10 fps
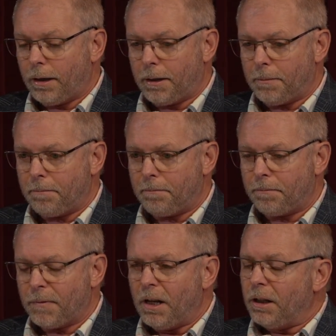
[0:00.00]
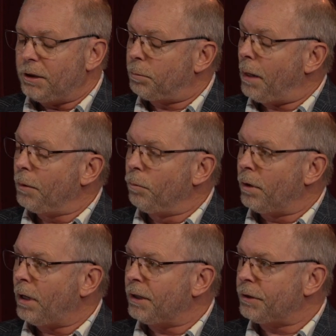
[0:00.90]
Um, it's probably
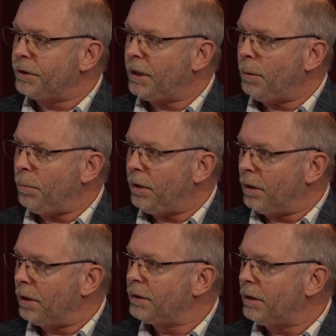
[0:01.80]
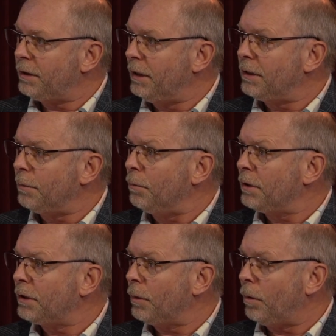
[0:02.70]
worth also saying because our system
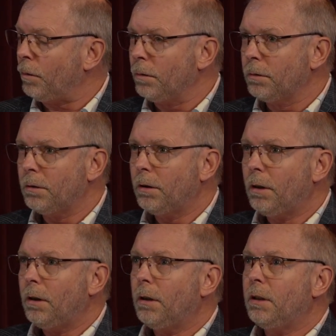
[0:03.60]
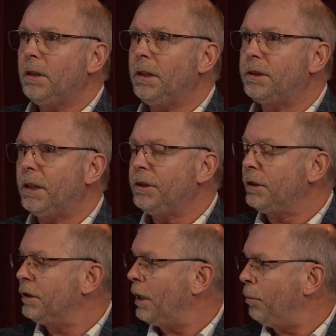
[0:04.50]
was so old, the
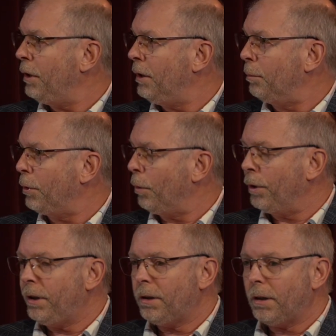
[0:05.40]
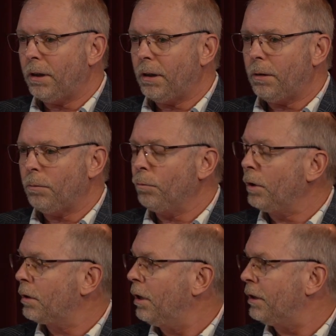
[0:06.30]
extensions that we deployed um,
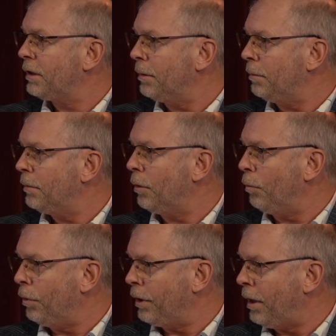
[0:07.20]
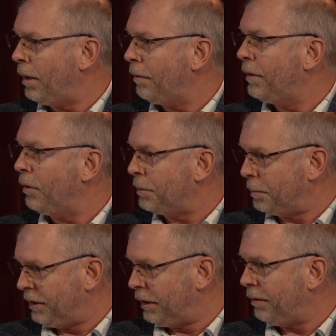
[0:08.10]
were custom. They were one-off. They were
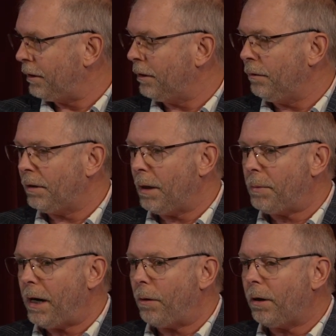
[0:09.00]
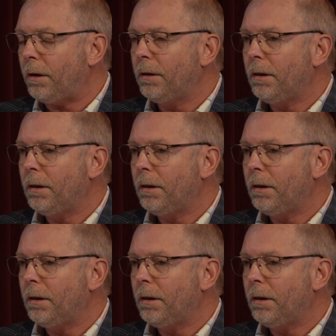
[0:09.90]
specific to Newfoundland Power.